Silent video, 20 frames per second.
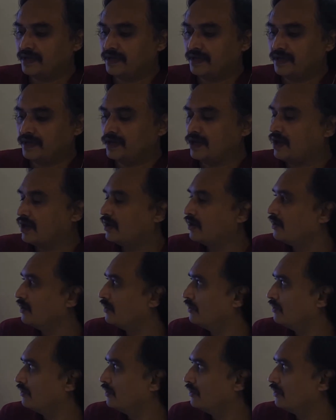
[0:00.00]

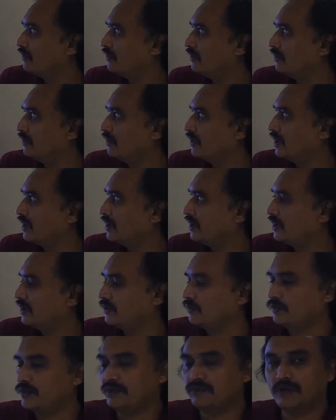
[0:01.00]
Now,
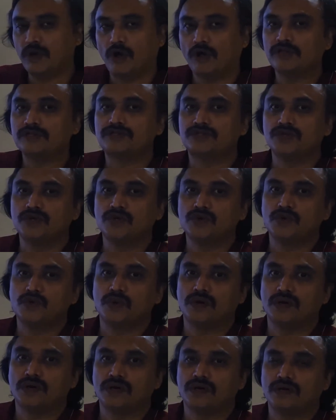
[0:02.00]
we will
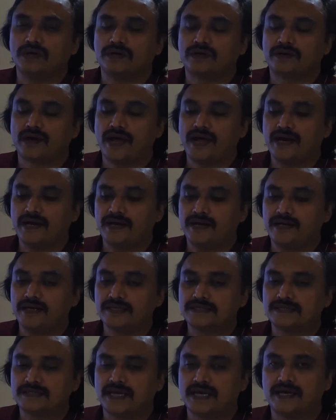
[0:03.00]
also try and
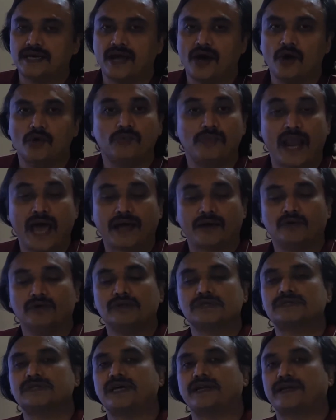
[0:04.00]
understand how black
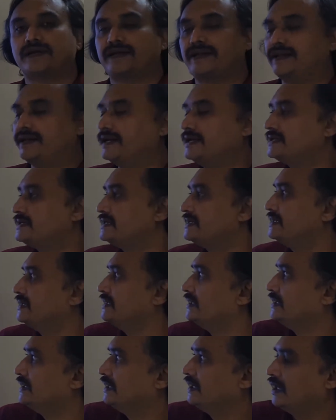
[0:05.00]
holes are
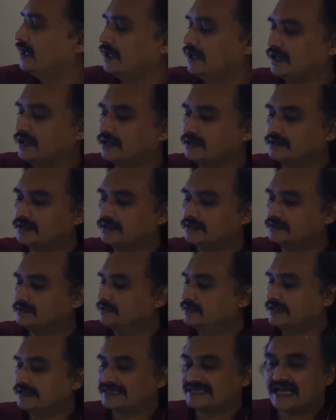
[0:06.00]
created,
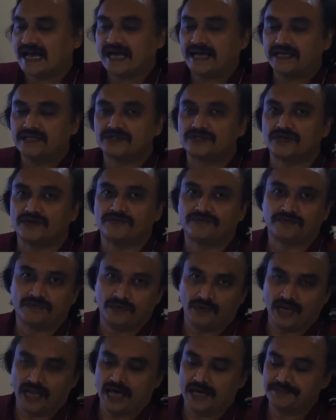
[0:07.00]
the science of
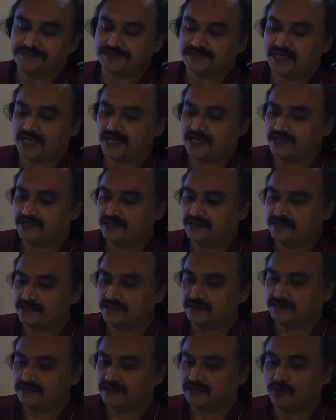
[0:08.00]
collapse and
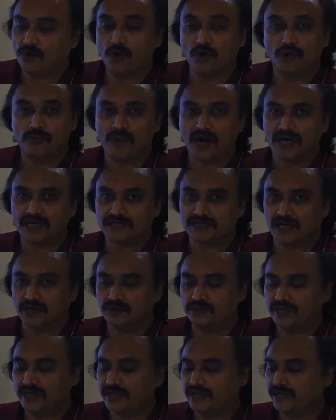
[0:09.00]
the core mass, how
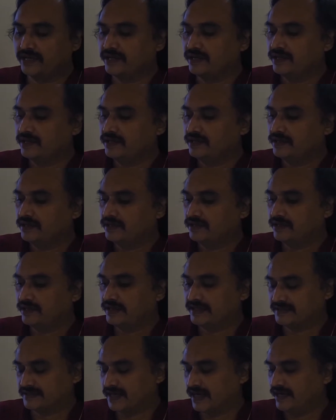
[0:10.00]
they
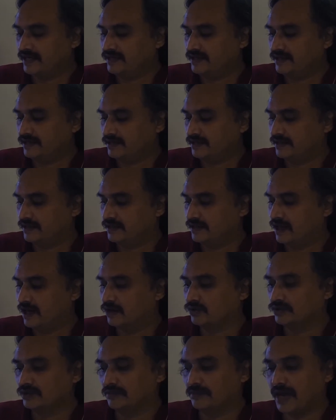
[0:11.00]
decide
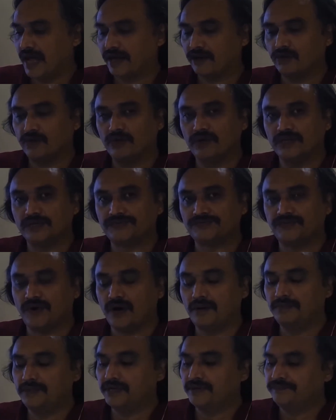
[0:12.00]
how the black hole is
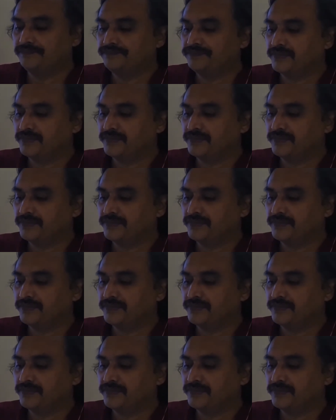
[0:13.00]
formed.